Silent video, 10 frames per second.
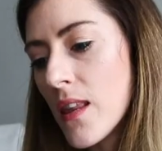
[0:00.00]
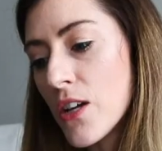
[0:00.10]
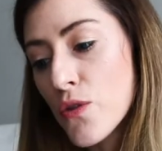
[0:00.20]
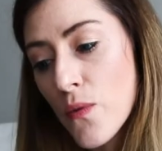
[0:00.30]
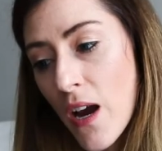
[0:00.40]

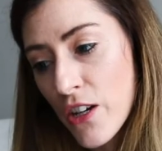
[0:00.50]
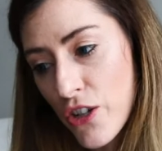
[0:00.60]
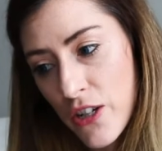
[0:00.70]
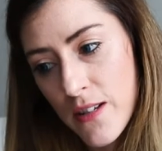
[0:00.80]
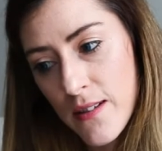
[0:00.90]

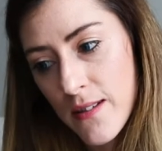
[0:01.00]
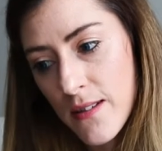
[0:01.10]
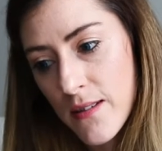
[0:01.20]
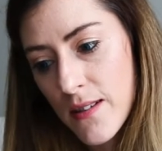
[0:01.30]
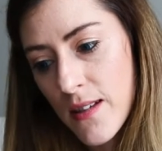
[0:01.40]

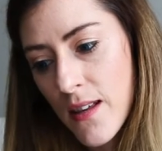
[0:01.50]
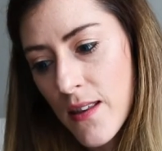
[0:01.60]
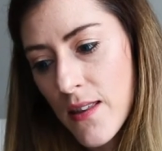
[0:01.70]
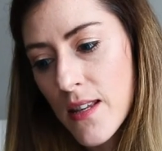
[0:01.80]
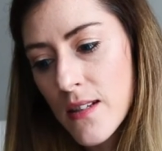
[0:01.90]
Attractions.
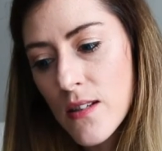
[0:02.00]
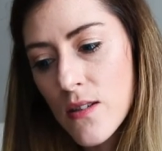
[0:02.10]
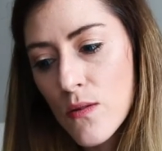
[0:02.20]
This